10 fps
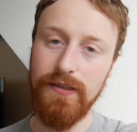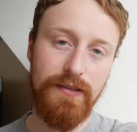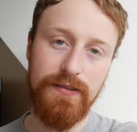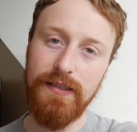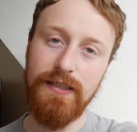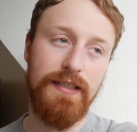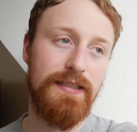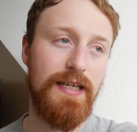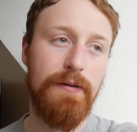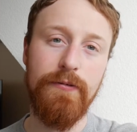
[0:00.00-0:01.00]
There's like an
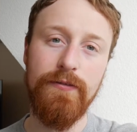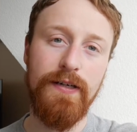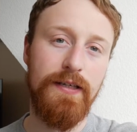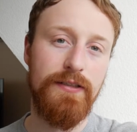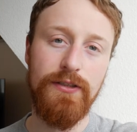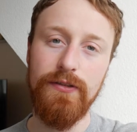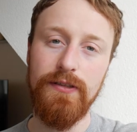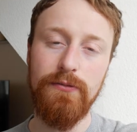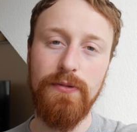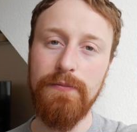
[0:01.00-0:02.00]
example of how to throw it
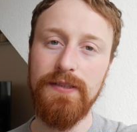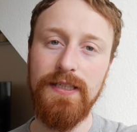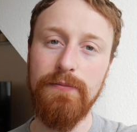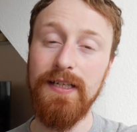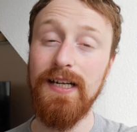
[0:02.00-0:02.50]
into WebAssembly,